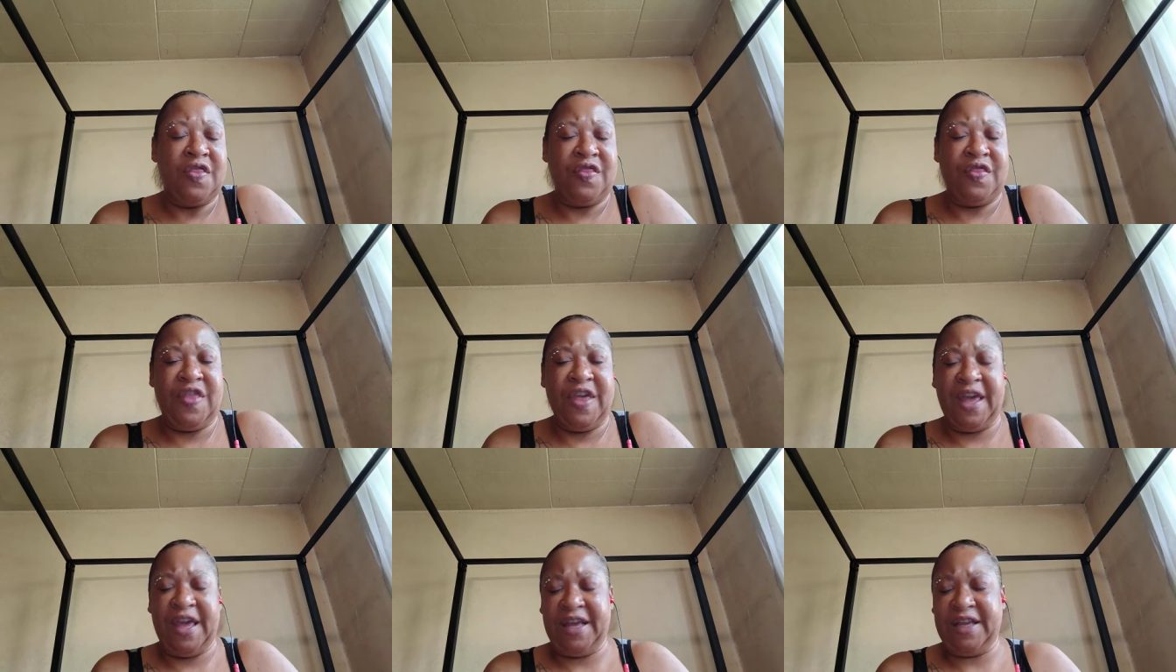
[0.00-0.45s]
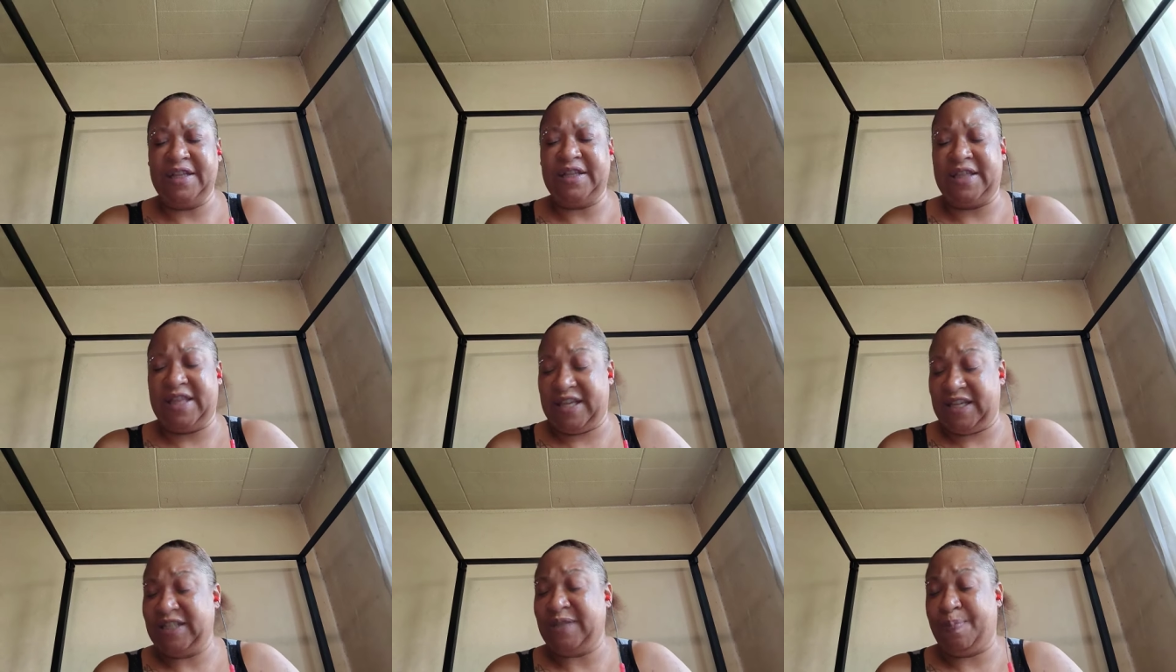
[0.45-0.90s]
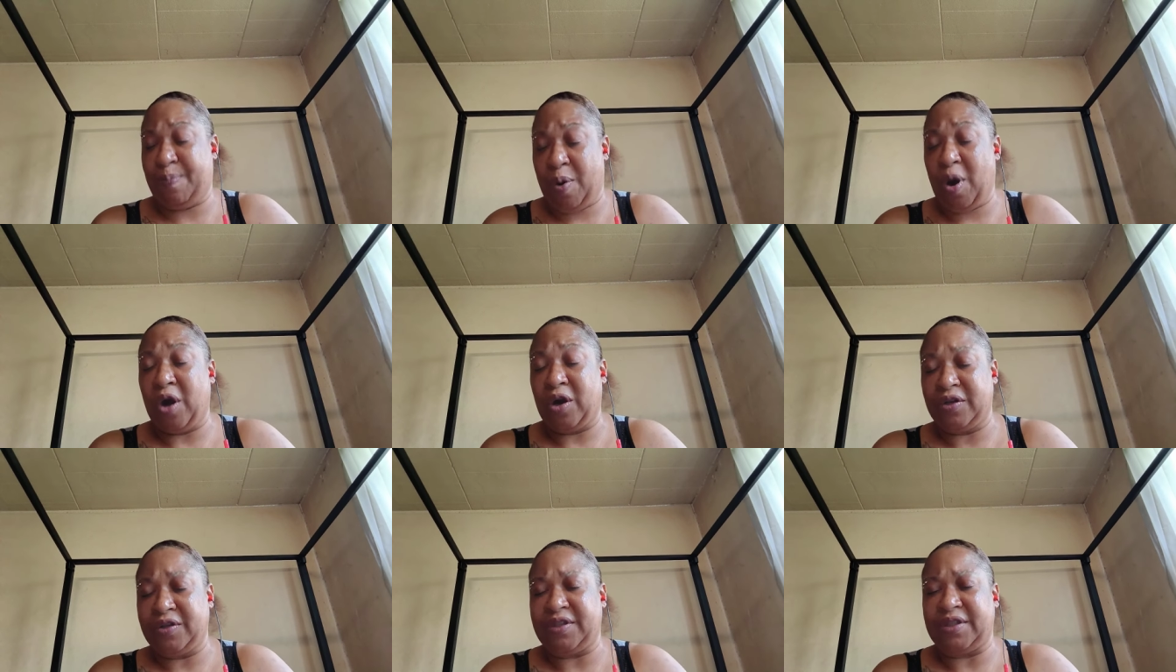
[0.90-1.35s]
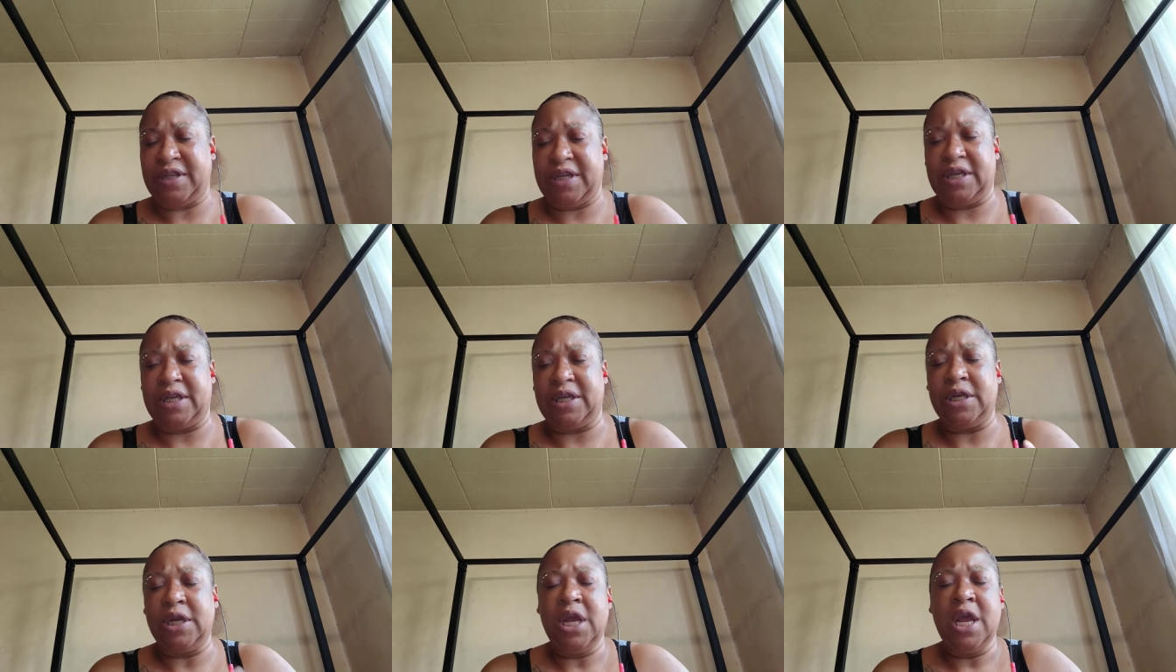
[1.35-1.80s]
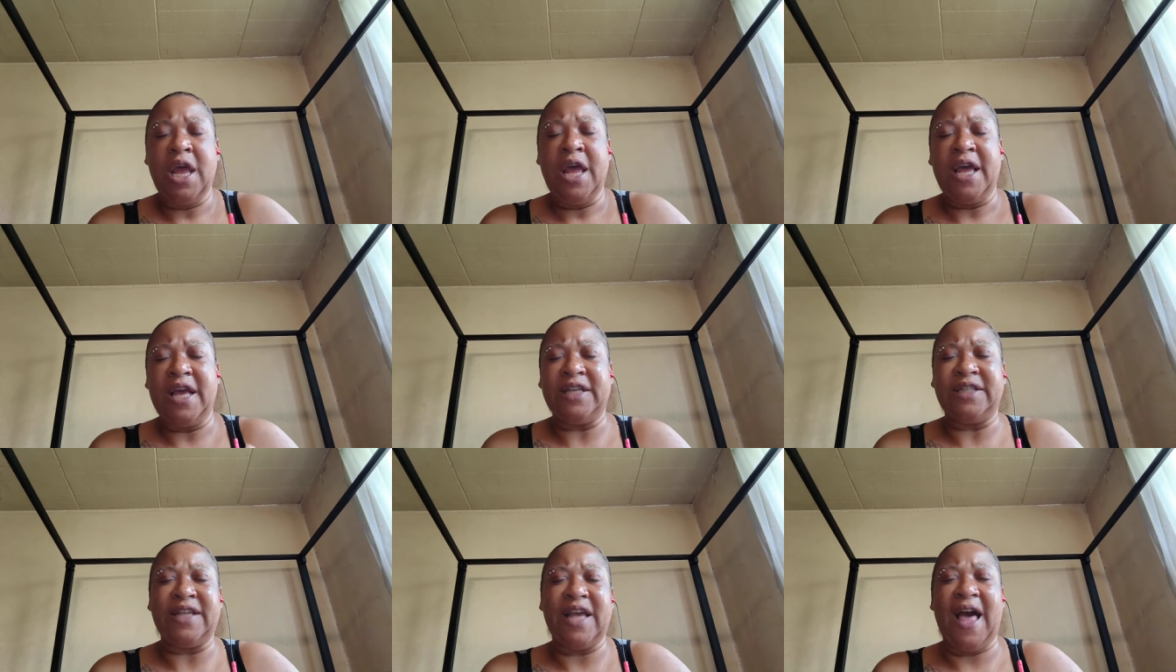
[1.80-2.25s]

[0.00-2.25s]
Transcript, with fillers: This person is